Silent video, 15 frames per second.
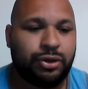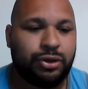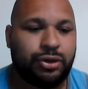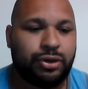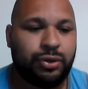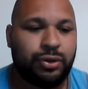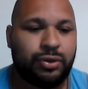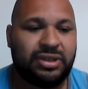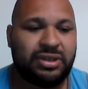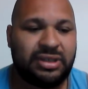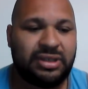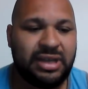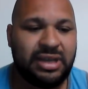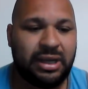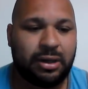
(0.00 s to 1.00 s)
to
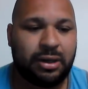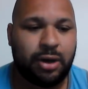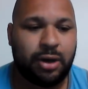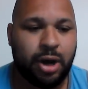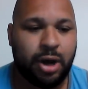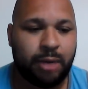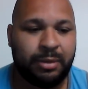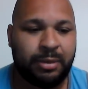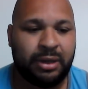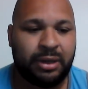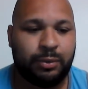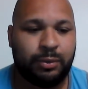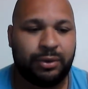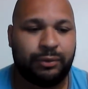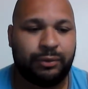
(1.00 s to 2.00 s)
seek harmony
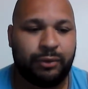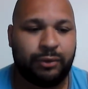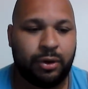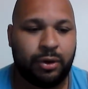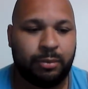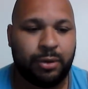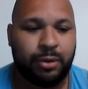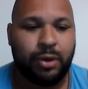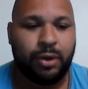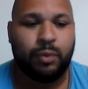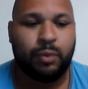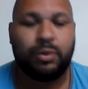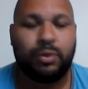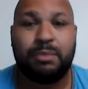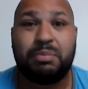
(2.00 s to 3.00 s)
with Rome
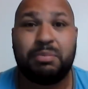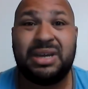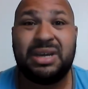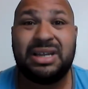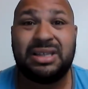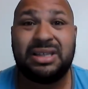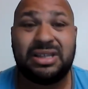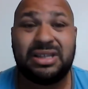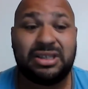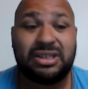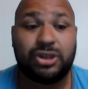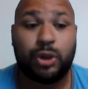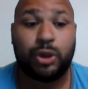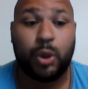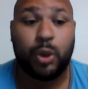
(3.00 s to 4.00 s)
would be
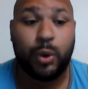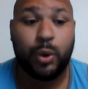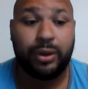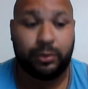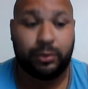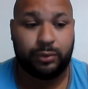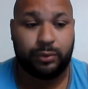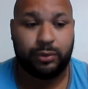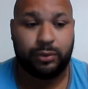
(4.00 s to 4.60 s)
disloyal